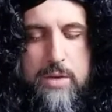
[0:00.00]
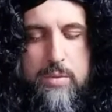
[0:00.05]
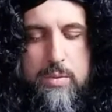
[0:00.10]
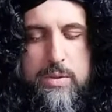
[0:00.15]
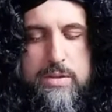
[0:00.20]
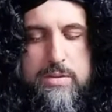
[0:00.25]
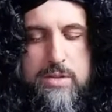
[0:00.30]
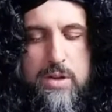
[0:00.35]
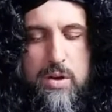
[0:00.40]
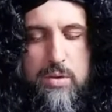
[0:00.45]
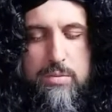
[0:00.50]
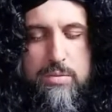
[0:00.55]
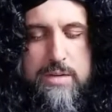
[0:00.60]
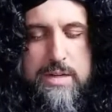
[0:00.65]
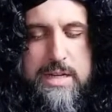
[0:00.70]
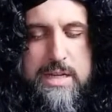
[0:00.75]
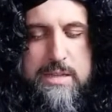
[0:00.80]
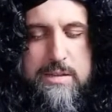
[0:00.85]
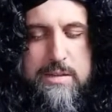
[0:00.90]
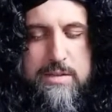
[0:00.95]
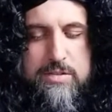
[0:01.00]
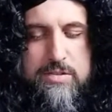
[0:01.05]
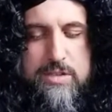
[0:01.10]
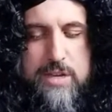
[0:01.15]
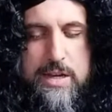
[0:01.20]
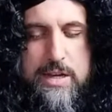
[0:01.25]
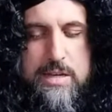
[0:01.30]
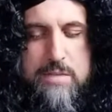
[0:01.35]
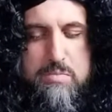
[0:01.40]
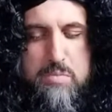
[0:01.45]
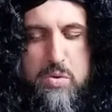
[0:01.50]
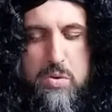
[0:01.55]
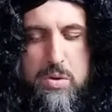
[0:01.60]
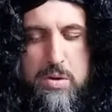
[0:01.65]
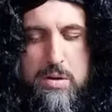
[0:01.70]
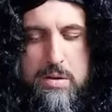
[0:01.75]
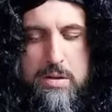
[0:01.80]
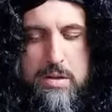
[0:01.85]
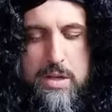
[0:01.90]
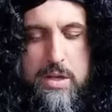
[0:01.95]
We don't need this
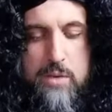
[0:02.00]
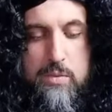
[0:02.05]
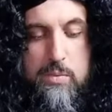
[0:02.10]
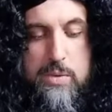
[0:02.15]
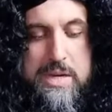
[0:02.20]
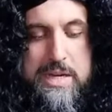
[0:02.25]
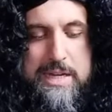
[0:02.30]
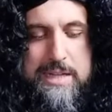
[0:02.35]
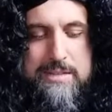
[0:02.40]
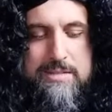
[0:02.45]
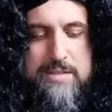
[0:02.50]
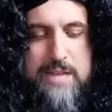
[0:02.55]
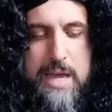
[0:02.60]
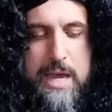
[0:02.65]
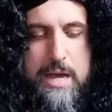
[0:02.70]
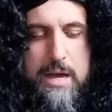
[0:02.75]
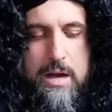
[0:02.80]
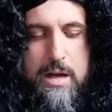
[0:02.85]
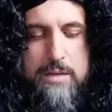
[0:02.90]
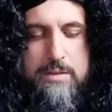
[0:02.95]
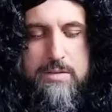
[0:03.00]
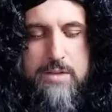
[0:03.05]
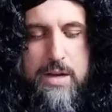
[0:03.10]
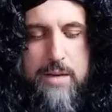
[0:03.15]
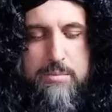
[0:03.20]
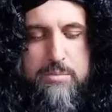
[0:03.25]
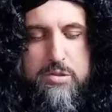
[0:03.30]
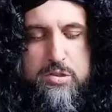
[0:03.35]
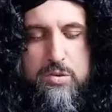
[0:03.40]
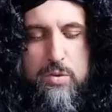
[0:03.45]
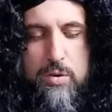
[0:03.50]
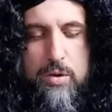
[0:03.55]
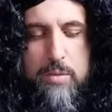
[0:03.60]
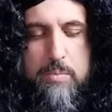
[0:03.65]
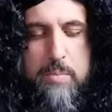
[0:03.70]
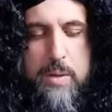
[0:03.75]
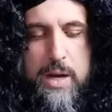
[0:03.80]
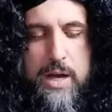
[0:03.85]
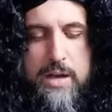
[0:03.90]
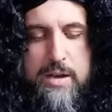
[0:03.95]
anymore. We can take our dumps all
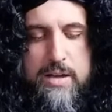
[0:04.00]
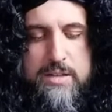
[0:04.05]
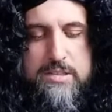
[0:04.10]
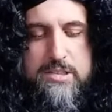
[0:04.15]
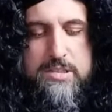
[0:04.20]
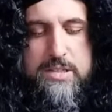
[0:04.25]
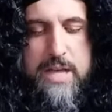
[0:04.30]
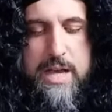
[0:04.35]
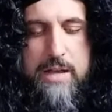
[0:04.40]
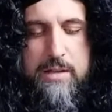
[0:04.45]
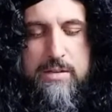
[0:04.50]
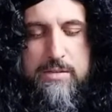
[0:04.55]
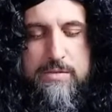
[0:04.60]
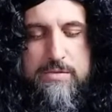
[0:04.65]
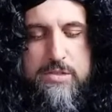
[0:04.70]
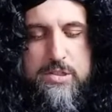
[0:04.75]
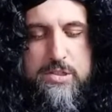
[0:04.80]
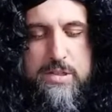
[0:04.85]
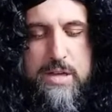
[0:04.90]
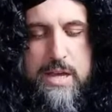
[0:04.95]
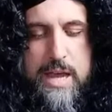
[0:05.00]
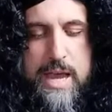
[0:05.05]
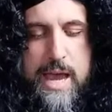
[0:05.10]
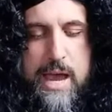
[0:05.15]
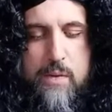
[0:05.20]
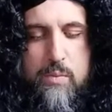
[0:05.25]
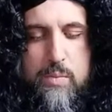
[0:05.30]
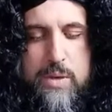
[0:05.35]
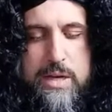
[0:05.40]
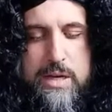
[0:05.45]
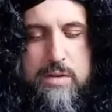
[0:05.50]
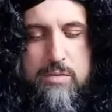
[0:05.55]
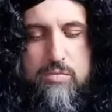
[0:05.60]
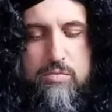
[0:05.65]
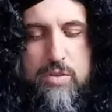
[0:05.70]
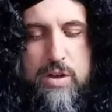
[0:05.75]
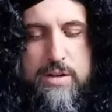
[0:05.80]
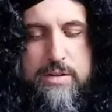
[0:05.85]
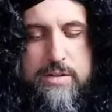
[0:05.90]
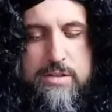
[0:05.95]
by ourselves, and we can
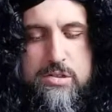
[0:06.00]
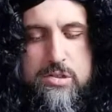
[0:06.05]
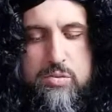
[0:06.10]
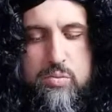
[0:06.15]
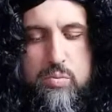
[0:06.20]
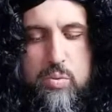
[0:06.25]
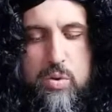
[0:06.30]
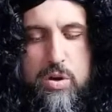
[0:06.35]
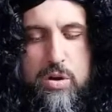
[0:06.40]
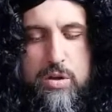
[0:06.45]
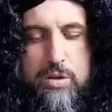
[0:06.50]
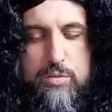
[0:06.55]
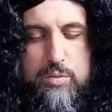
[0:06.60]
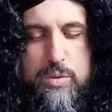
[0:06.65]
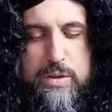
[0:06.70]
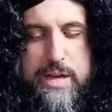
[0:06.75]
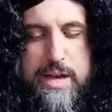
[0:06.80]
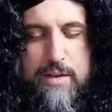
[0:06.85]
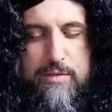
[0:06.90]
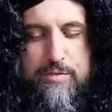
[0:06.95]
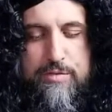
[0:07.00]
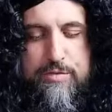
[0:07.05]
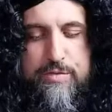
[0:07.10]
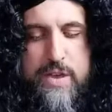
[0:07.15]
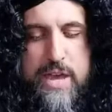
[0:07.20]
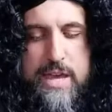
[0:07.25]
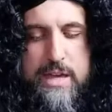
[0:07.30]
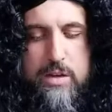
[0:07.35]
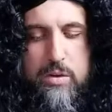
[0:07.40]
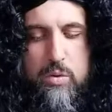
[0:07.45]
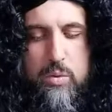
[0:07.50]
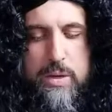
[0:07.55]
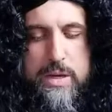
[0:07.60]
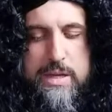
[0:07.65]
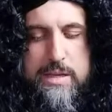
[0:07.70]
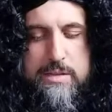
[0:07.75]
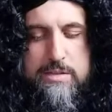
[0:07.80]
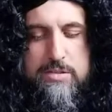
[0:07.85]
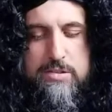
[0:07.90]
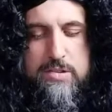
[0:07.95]
run this world without fake
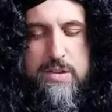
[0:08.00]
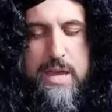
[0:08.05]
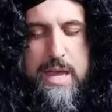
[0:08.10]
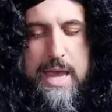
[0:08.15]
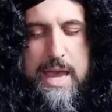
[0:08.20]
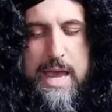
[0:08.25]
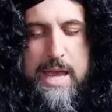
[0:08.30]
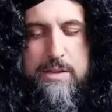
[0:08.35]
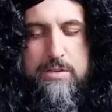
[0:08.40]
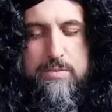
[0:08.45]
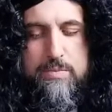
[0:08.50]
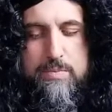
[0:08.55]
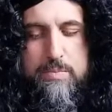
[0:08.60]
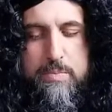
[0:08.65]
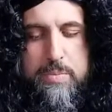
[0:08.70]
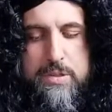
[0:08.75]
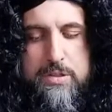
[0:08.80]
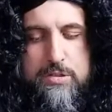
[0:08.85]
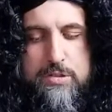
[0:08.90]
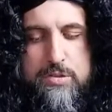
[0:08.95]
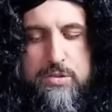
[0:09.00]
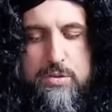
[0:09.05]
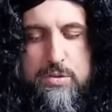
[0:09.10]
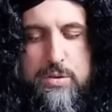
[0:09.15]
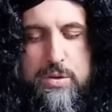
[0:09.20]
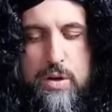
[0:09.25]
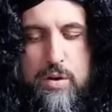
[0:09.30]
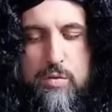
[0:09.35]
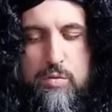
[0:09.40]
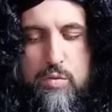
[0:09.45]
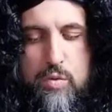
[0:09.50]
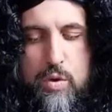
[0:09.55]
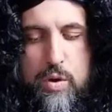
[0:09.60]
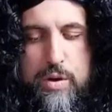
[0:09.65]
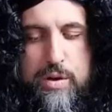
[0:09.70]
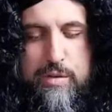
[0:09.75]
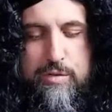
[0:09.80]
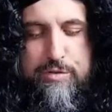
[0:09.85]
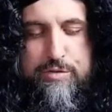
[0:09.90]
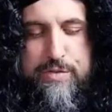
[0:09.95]
queens and
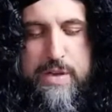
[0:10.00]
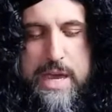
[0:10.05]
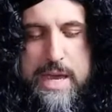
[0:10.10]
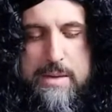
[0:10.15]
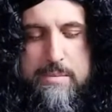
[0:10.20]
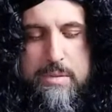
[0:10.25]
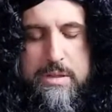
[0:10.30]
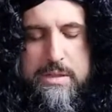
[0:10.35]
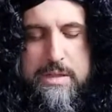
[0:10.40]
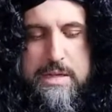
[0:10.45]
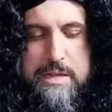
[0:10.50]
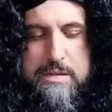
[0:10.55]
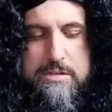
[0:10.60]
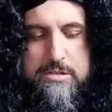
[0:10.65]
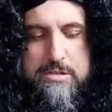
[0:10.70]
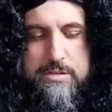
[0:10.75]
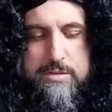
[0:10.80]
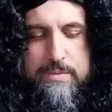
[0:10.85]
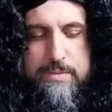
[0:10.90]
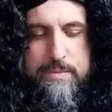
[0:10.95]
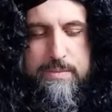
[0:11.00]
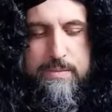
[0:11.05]
pseudo-royal families.